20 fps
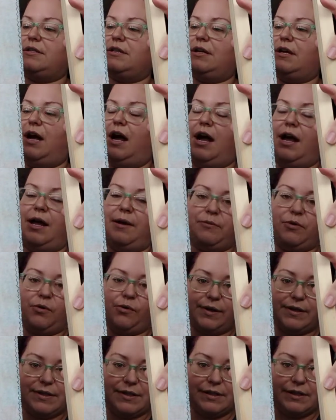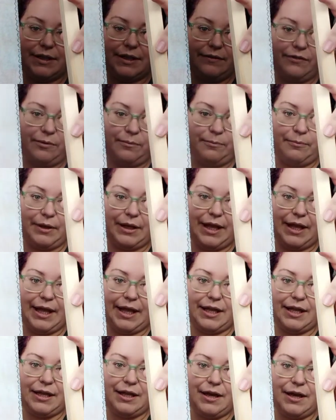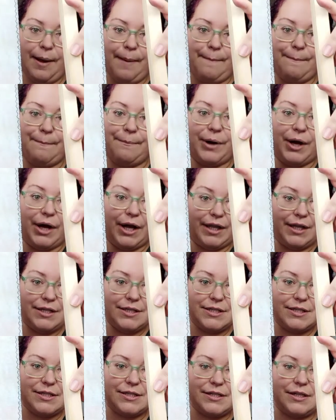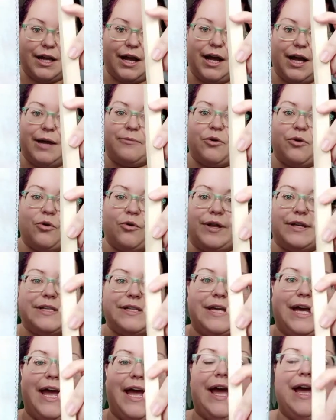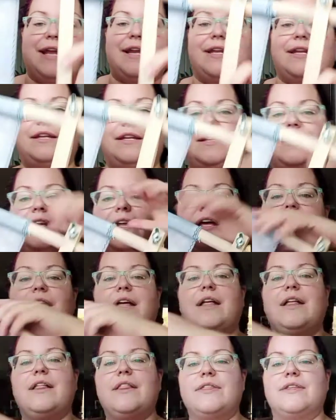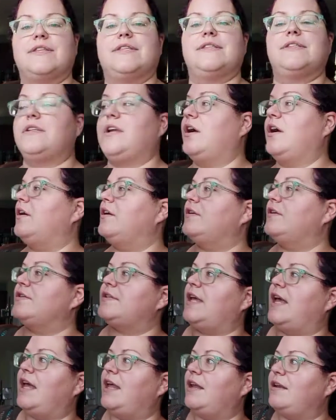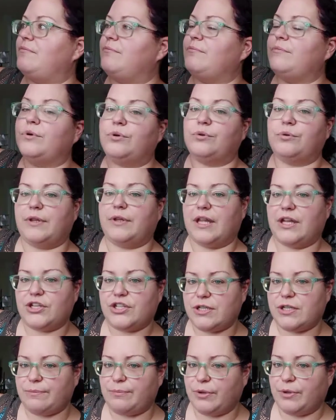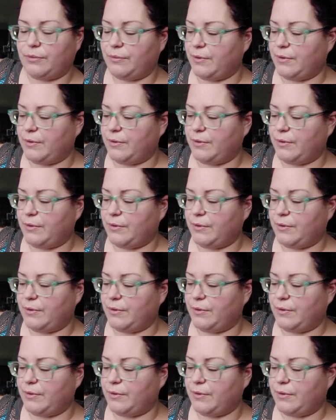I'm going to leave it blank, but I'm going to add in the stars and moon that she put with the